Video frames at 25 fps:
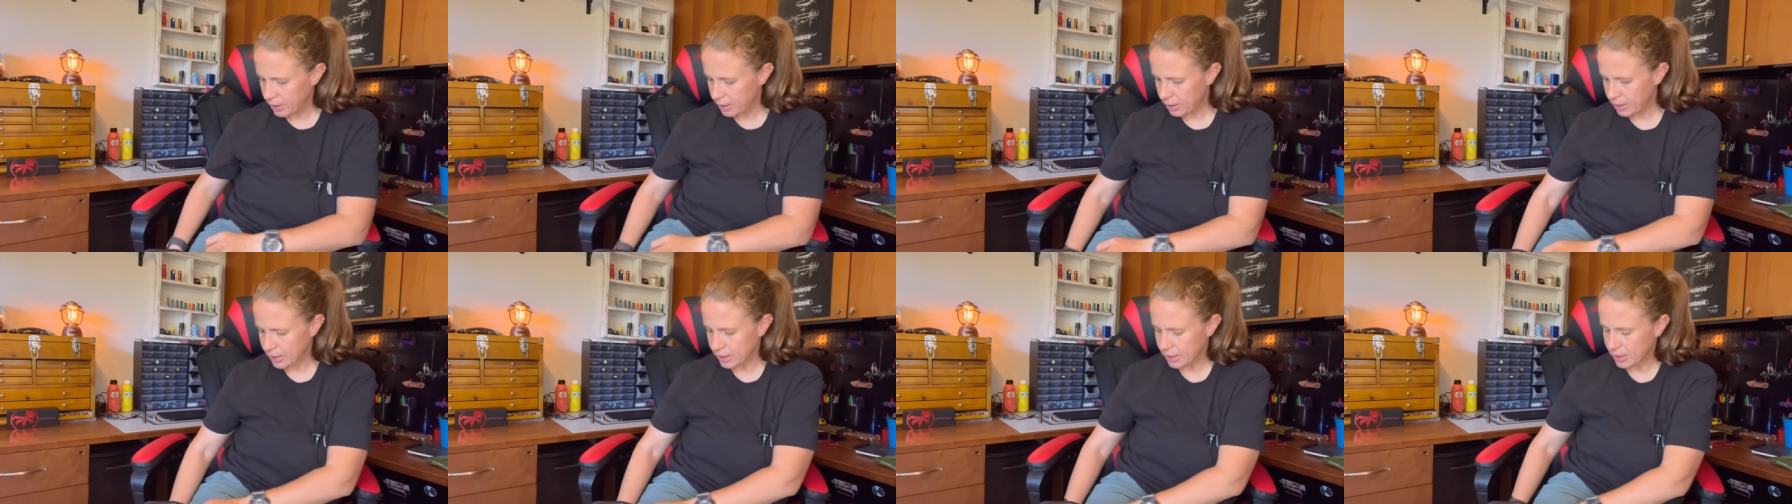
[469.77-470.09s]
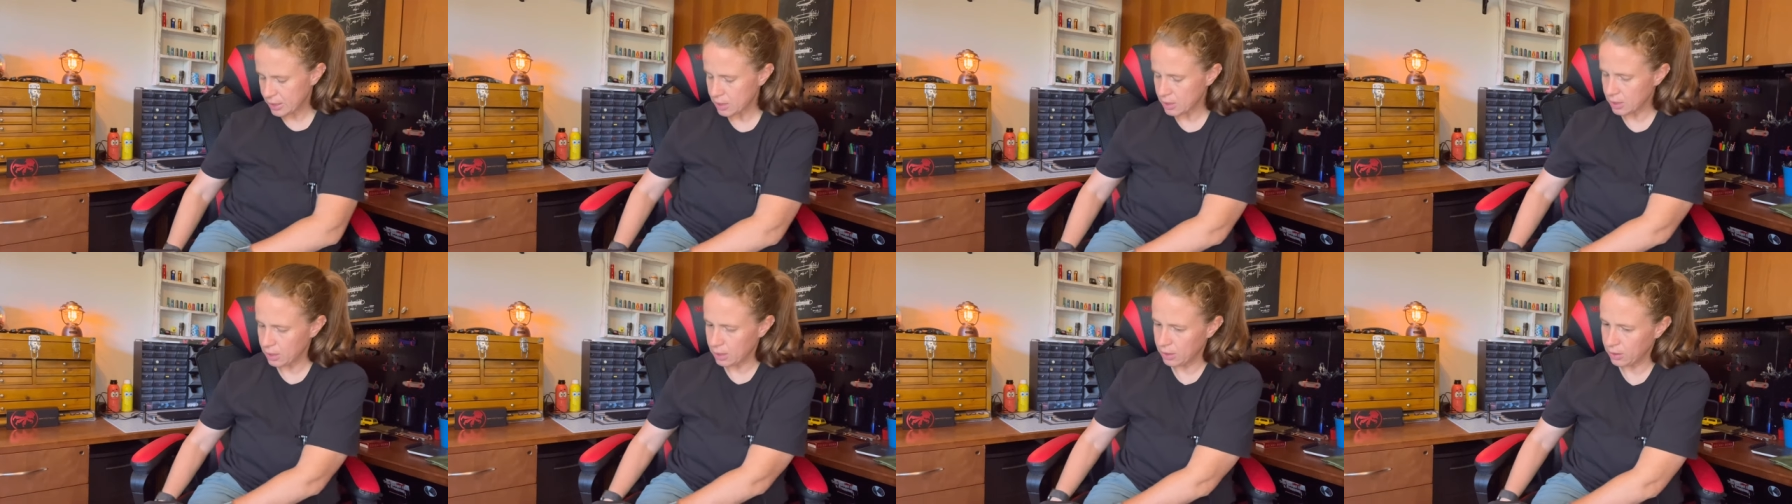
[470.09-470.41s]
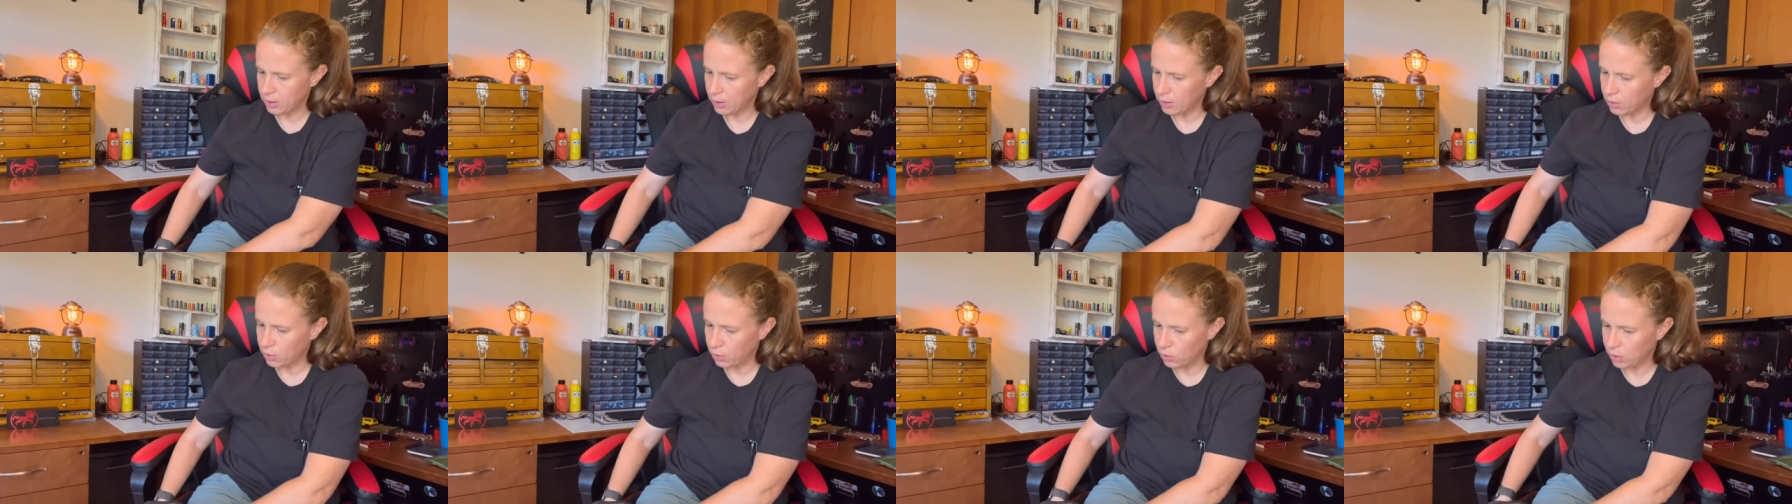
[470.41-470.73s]
Excellent
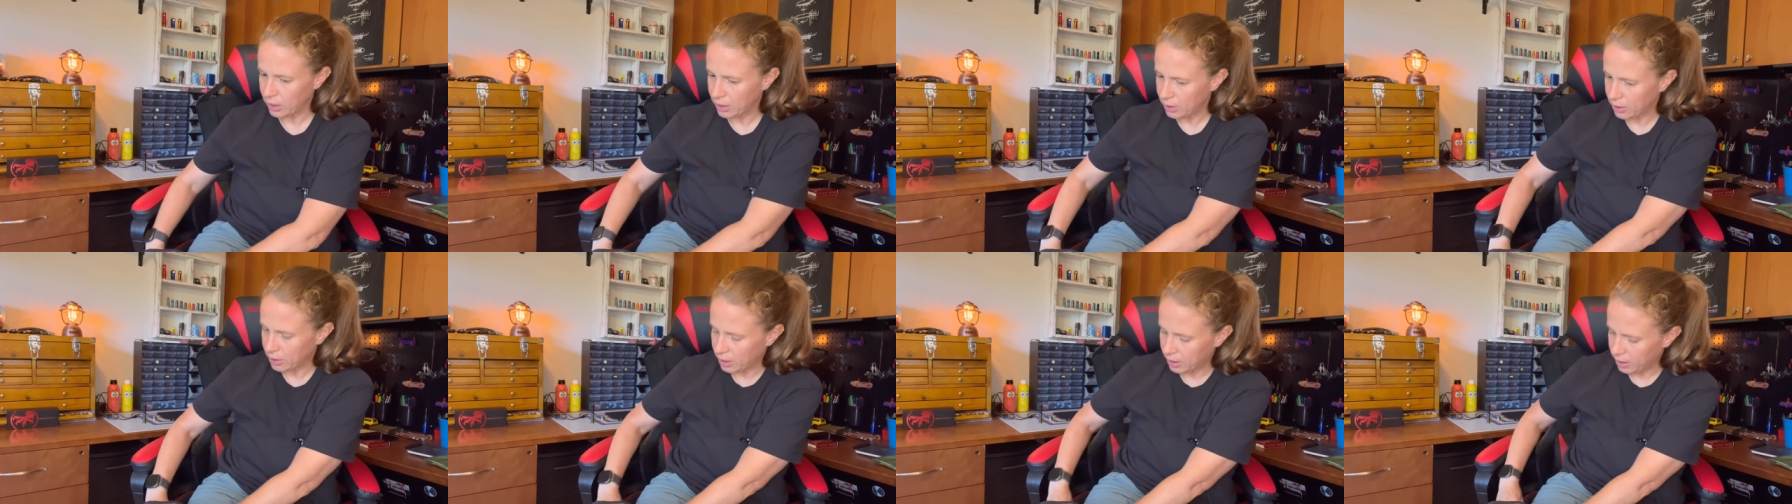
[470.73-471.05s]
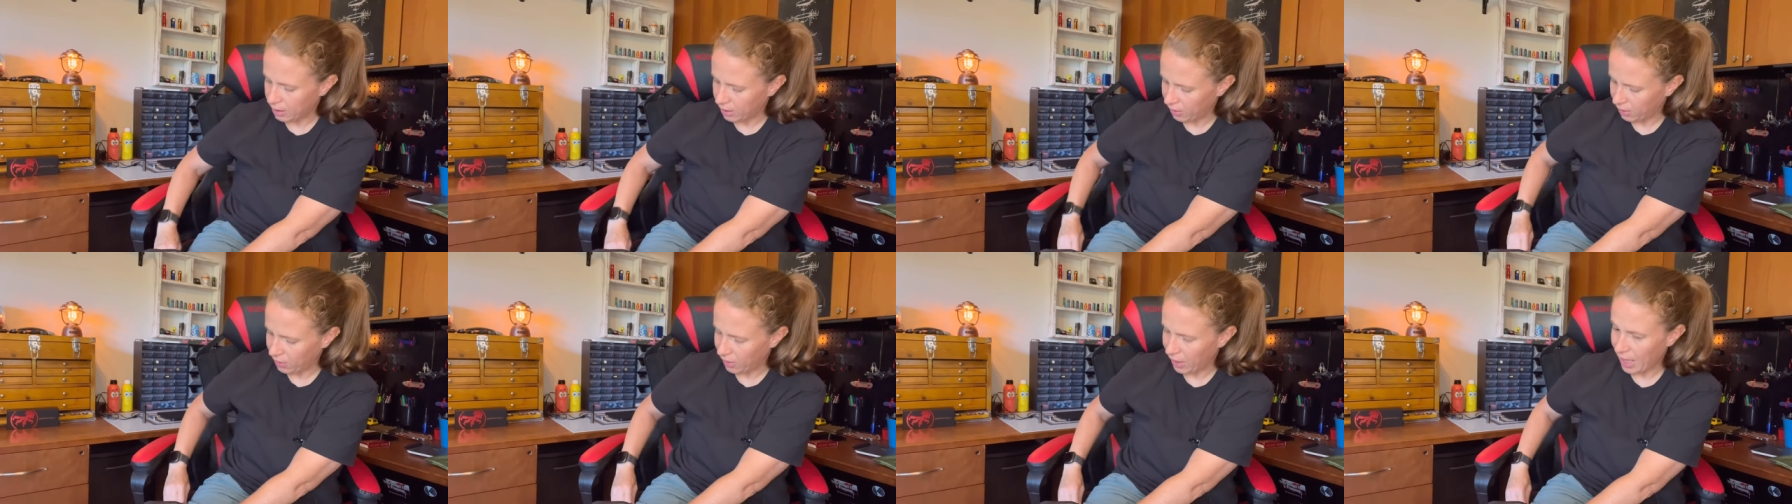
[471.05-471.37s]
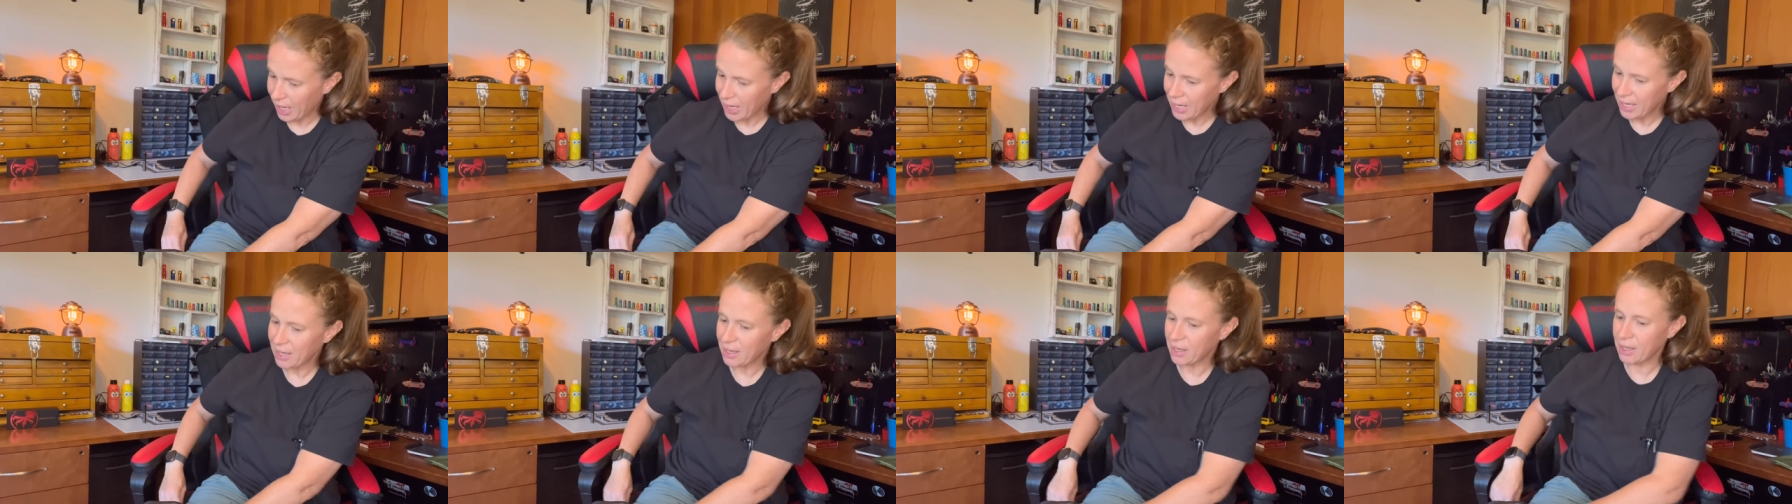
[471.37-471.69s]
little uh, light